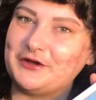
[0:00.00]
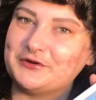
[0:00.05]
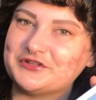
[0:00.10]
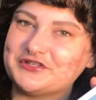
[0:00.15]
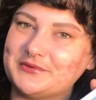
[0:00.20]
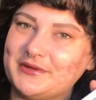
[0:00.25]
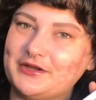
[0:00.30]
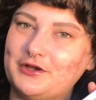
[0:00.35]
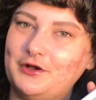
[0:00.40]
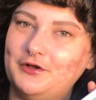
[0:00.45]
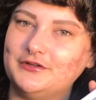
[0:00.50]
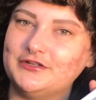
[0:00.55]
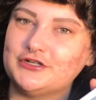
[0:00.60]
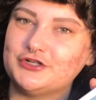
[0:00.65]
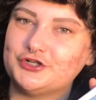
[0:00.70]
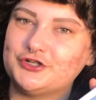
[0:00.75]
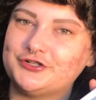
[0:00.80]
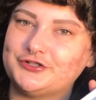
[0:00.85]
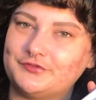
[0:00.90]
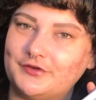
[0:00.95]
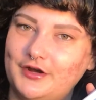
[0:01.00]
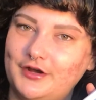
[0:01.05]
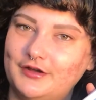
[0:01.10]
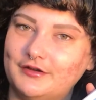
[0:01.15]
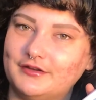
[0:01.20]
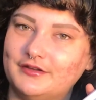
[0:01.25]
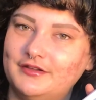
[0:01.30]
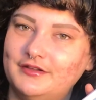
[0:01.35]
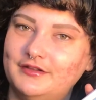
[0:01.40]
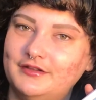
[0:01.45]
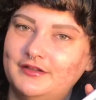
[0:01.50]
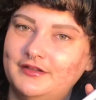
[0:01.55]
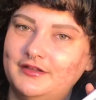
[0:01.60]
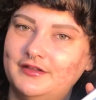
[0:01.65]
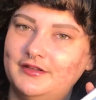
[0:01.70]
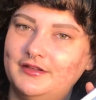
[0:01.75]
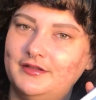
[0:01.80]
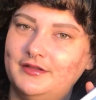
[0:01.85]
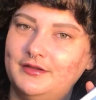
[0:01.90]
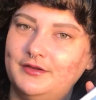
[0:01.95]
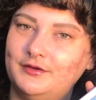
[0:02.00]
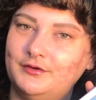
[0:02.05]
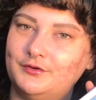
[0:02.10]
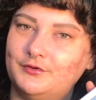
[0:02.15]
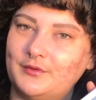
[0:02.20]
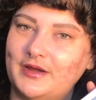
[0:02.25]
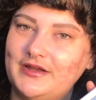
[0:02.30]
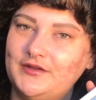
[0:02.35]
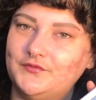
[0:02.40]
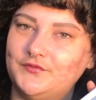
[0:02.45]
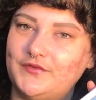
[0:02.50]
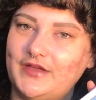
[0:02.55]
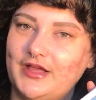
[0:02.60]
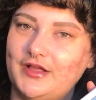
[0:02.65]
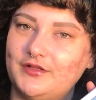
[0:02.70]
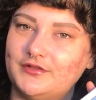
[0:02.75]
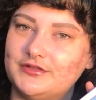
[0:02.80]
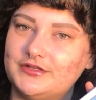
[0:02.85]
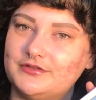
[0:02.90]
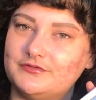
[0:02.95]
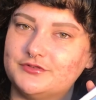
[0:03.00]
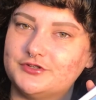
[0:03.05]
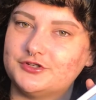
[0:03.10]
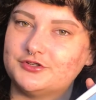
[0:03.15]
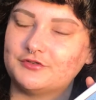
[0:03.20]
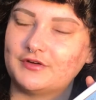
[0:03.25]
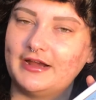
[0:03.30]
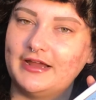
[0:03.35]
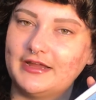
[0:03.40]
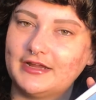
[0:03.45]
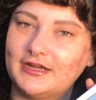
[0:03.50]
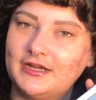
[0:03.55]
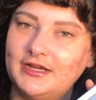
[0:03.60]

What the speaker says: So I called it Shrunk Great Value Shrek.